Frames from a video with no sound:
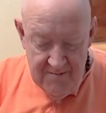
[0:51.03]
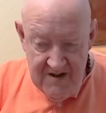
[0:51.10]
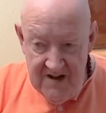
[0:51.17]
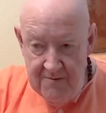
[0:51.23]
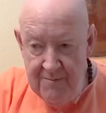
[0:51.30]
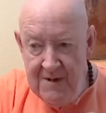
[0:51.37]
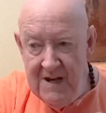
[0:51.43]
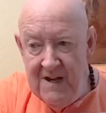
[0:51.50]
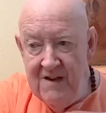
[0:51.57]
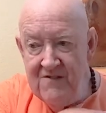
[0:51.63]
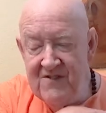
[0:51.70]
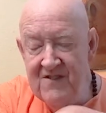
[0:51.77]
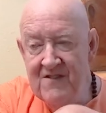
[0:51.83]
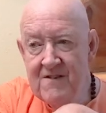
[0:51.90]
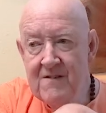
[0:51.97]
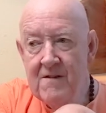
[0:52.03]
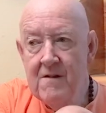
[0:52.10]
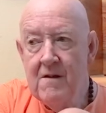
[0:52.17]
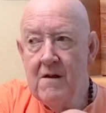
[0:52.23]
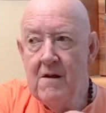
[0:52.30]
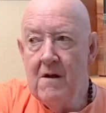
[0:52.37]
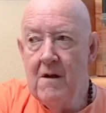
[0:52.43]
Dear Peace.
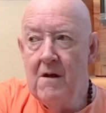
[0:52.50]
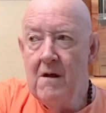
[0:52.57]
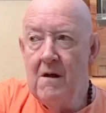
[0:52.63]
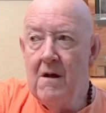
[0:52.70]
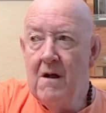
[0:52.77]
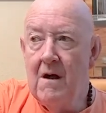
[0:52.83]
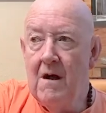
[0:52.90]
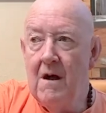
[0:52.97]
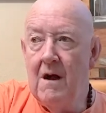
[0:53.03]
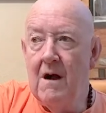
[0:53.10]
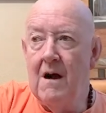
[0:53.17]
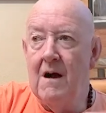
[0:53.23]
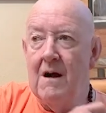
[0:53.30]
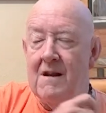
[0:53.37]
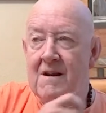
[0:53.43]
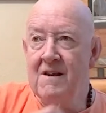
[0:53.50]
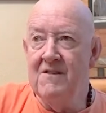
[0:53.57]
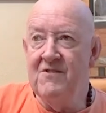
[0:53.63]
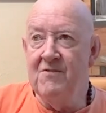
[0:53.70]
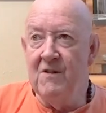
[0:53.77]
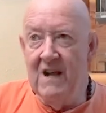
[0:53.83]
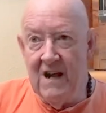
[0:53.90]
And
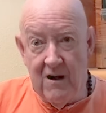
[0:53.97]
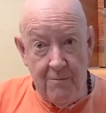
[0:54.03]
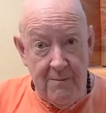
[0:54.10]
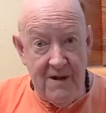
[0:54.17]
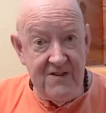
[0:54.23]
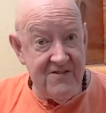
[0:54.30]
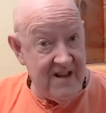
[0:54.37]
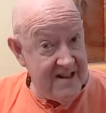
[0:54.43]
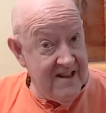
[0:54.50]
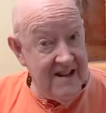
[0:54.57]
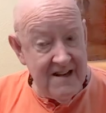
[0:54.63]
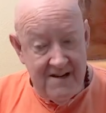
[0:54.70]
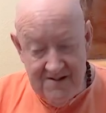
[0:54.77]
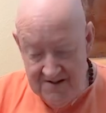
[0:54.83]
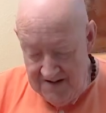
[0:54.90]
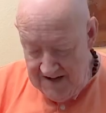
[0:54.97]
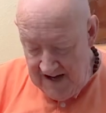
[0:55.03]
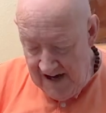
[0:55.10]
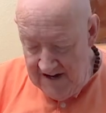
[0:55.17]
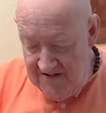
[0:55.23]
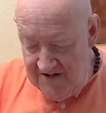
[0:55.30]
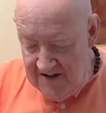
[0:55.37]
this will help us, I think, to
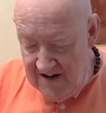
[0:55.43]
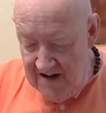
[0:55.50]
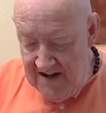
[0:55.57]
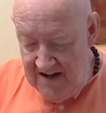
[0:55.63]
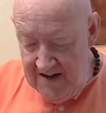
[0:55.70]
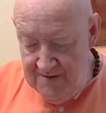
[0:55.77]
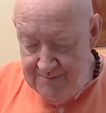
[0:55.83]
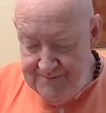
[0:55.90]
get started